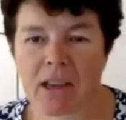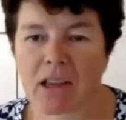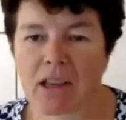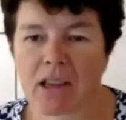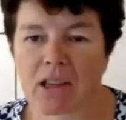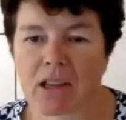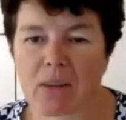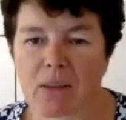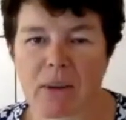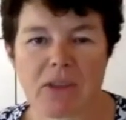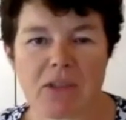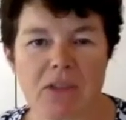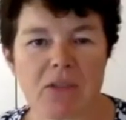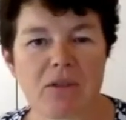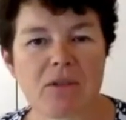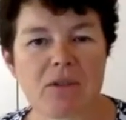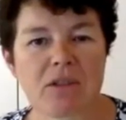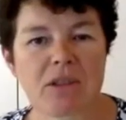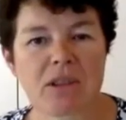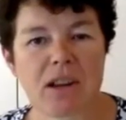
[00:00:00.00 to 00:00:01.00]
So we're going
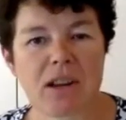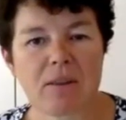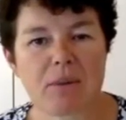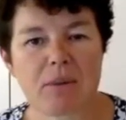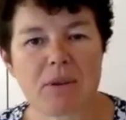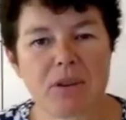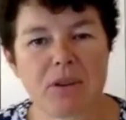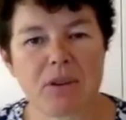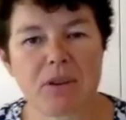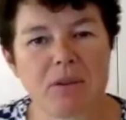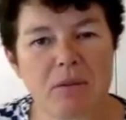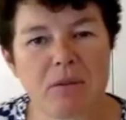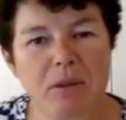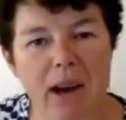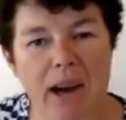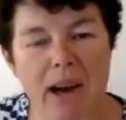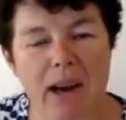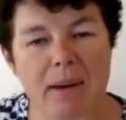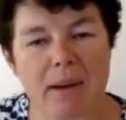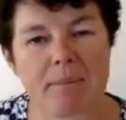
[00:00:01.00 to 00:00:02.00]
to start with you,
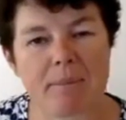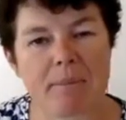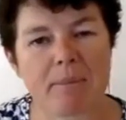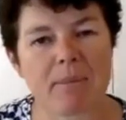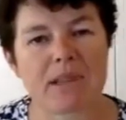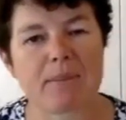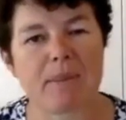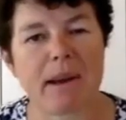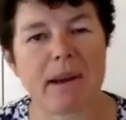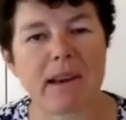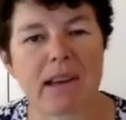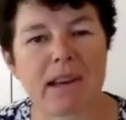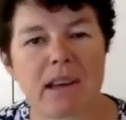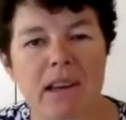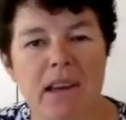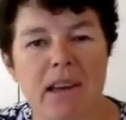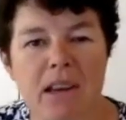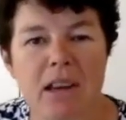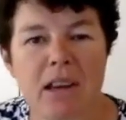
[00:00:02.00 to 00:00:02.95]
Mr. Malik.